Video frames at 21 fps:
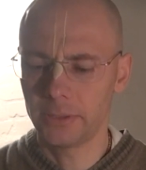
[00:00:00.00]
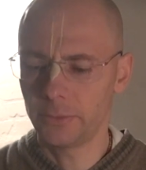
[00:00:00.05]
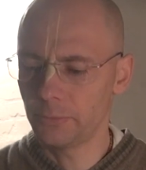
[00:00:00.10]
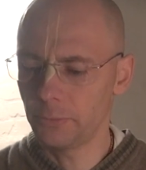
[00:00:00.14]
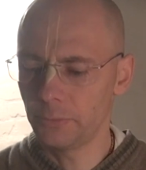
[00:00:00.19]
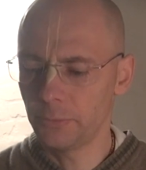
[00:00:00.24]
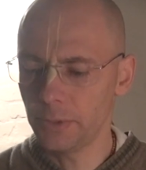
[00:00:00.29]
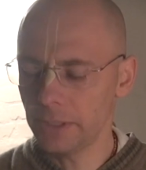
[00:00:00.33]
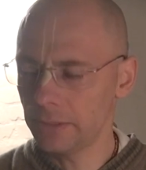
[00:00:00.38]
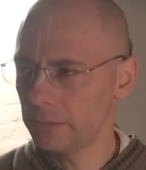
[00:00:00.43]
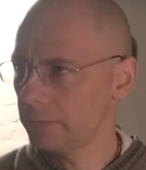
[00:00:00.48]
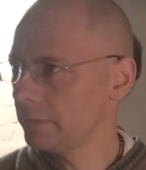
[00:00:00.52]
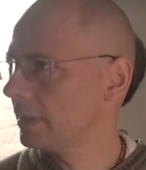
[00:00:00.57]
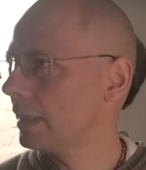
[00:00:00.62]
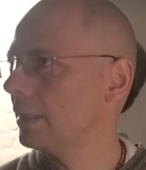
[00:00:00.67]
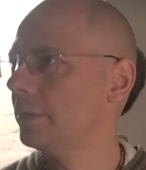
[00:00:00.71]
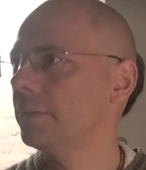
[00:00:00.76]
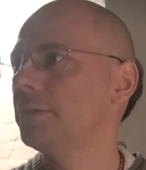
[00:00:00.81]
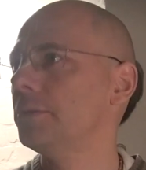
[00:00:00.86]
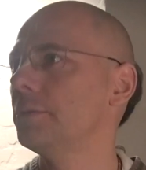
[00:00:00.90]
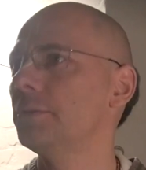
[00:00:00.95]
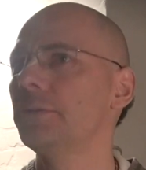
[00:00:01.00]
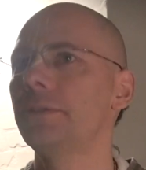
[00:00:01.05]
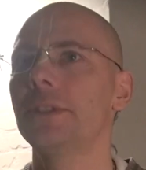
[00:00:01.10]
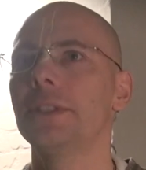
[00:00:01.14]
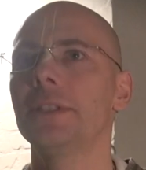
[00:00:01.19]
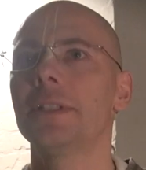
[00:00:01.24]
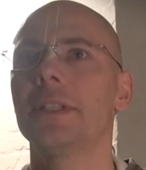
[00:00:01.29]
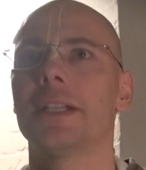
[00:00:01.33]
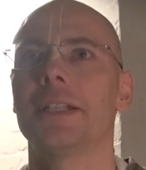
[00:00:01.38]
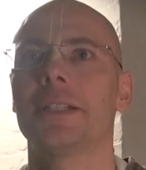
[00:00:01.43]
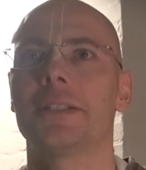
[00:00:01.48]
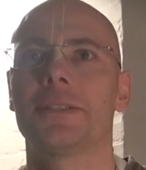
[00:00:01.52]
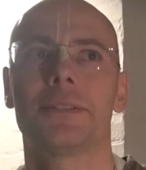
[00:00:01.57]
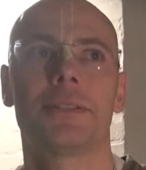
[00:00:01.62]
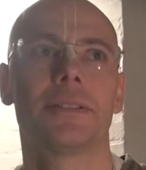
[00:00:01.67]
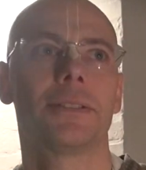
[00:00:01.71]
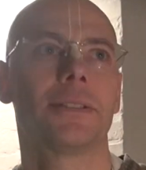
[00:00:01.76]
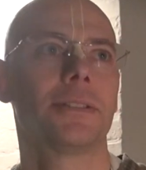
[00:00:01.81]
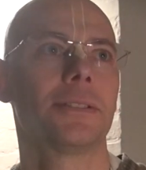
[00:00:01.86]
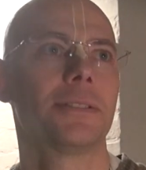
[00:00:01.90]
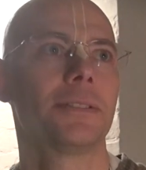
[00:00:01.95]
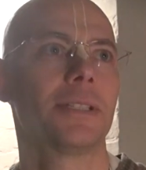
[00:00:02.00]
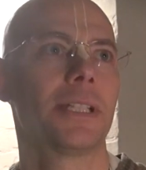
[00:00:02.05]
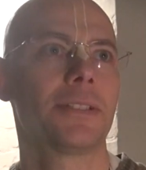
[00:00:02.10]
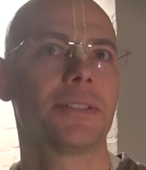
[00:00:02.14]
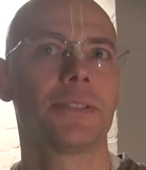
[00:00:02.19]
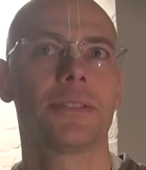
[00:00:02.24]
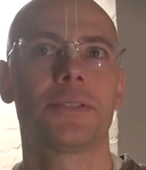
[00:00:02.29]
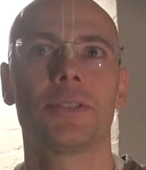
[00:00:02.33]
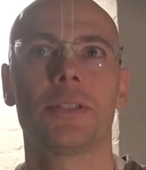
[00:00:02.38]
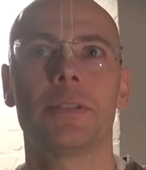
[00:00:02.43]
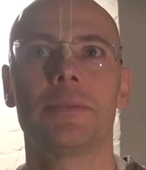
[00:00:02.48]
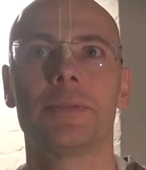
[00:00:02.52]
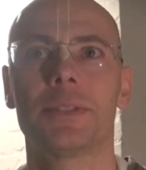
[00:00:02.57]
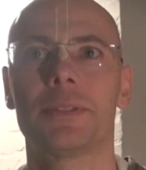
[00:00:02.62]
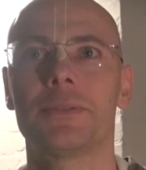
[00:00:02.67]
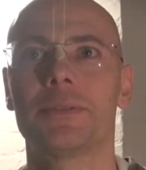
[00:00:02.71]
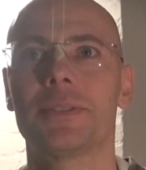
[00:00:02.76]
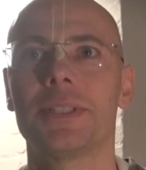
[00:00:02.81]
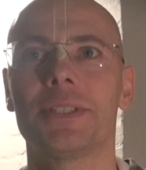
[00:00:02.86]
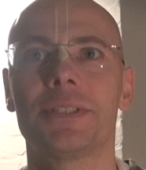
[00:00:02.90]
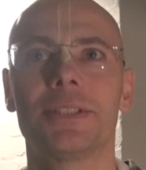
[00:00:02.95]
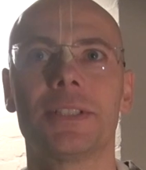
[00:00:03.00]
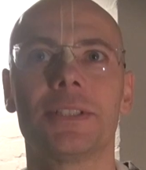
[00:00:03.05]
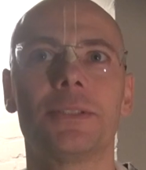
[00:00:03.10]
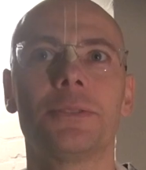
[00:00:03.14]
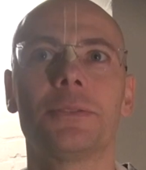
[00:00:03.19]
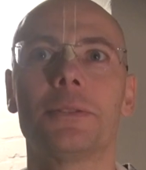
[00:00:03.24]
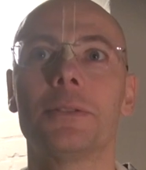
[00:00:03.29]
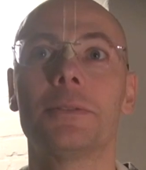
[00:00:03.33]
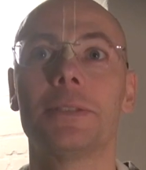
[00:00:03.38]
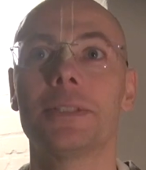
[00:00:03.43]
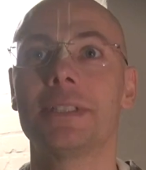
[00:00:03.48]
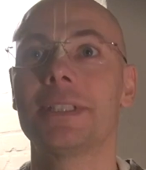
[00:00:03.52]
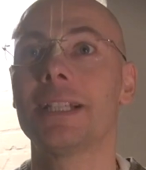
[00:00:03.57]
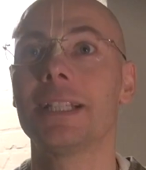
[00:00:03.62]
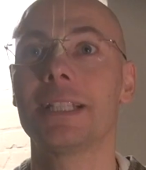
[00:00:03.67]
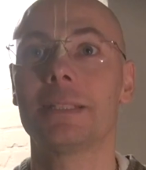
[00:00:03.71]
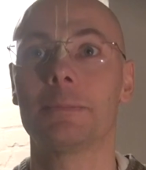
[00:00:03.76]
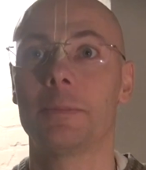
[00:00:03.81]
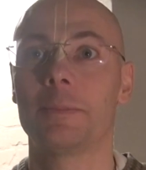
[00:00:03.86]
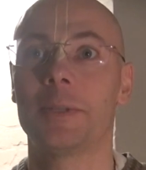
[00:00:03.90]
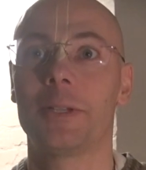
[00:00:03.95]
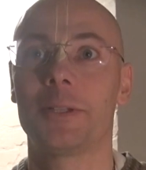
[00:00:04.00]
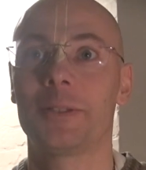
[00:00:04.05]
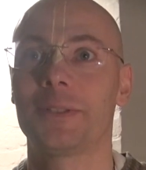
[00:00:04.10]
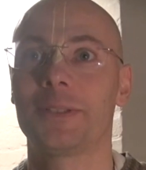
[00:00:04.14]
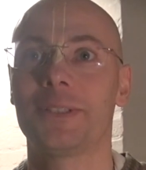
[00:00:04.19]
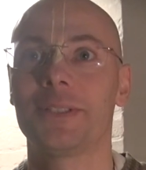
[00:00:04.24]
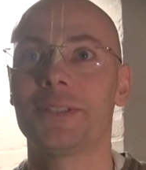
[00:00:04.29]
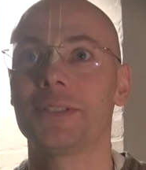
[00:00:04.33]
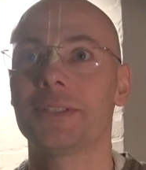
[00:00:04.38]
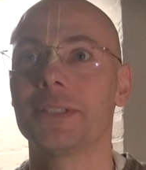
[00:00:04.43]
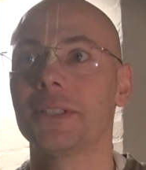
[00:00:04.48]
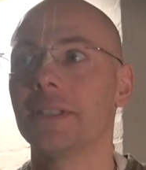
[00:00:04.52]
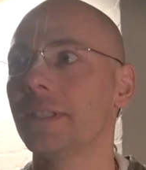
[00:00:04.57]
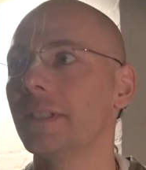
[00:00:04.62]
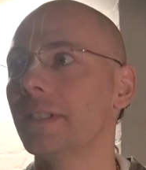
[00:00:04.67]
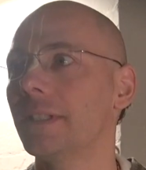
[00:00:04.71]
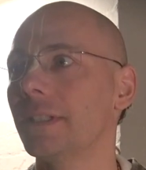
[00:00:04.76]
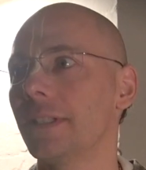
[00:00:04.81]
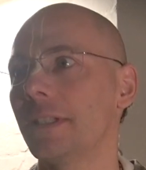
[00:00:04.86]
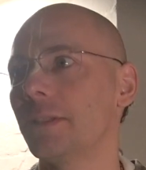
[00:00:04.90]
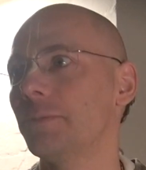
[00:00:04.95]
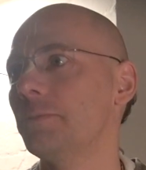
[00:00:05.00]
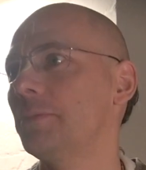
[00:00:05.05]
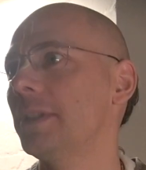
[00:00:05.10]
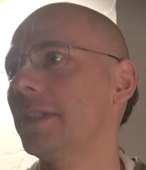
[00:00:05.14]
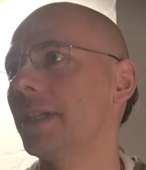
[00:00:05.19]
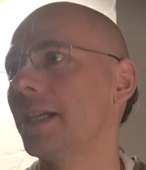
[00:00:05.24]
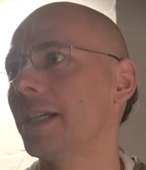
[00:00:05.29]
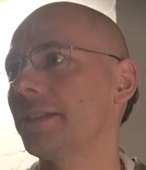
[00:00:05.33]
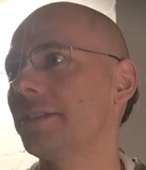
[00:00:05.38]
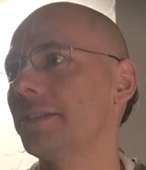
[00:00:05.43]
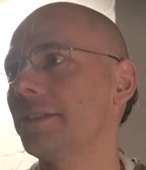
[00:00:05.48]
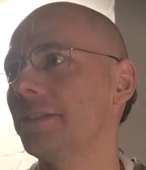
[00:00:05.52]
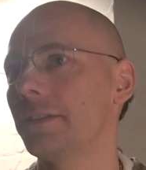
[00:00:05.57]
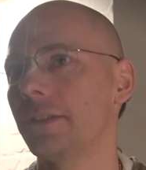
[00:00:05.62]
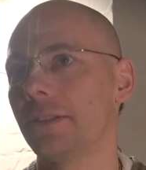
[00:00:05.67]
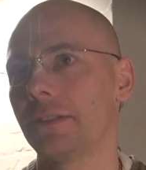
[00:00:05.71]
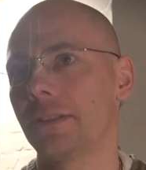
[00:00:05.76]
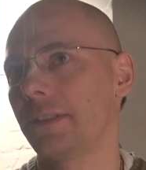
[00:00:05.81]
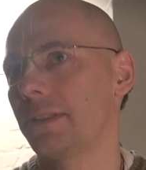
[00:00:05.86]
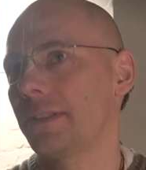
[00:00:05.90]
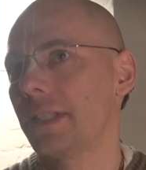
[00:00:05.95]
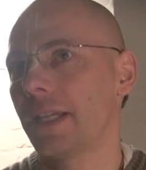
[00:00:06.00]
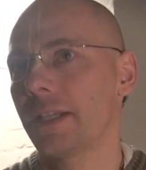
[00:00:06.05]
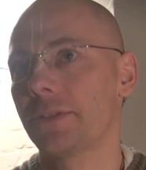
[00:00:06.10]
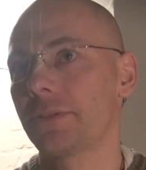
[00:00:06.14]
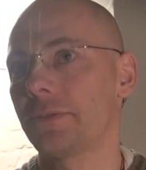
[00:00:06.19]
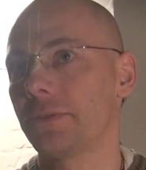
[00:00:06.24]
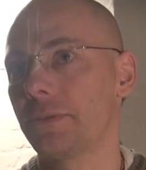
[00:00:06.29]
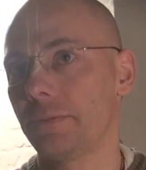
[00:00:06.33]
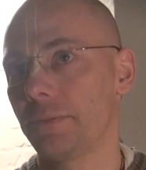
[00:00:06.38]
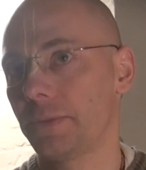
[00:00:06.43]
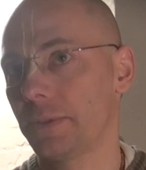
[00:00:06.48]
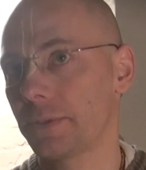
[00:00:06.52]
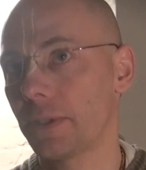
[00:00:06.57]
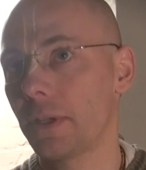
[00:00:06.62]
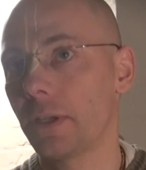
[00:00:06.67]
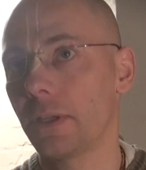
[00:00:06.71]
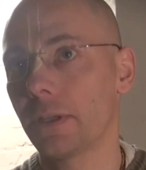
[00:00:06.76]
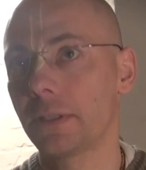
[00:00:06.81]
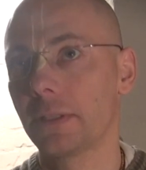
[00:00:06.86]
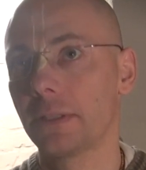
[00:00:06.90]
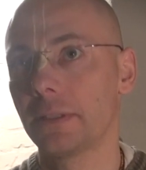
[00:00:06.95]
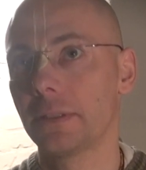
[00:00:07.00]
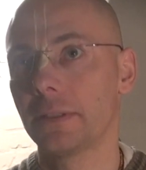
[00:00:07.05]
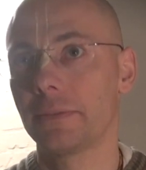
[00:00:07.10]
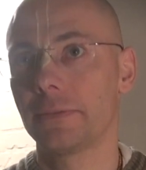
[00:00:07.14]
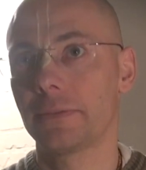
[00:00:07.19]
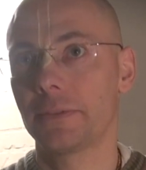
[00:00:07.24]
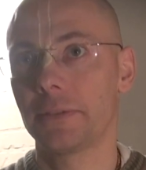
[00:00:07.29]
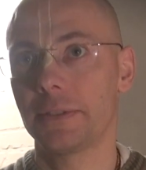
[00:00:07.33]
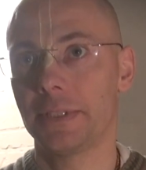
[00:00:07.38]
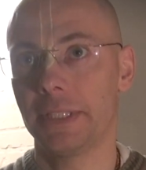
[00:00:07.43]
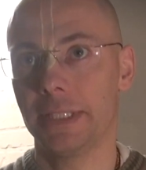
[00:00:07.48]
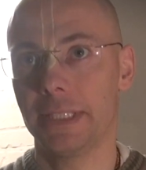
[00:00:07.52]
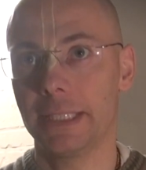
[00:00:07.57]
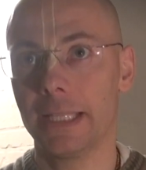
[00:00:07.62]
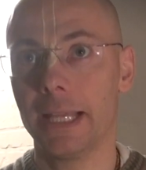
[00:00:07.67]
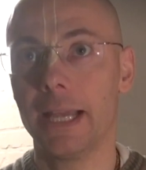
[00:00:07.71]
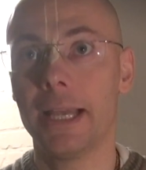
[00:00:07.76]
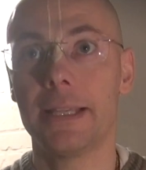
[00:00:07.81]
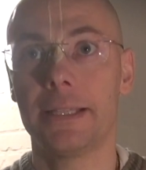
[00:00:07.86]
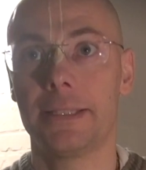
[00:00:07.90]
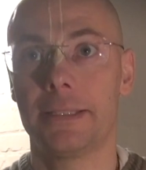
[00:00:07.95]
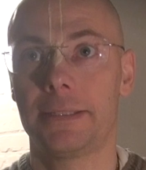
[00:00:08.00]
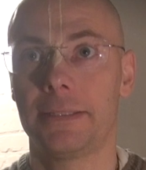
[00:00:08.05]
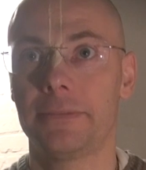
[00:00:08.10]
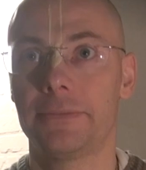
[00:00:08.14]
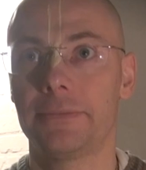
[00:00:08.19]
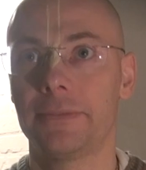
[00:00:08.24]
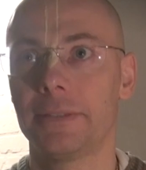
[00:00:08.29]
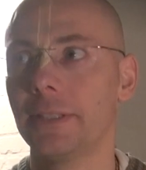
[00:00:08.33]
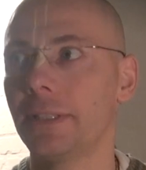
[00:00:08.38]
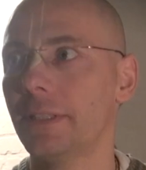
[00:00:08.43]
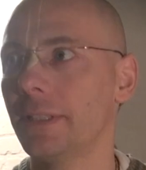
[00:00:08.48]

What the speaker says: We are doing our duty as the servants of Krishna to go and tell them about Krishna, and we are actually not attached to the result. Of course, it's nice if,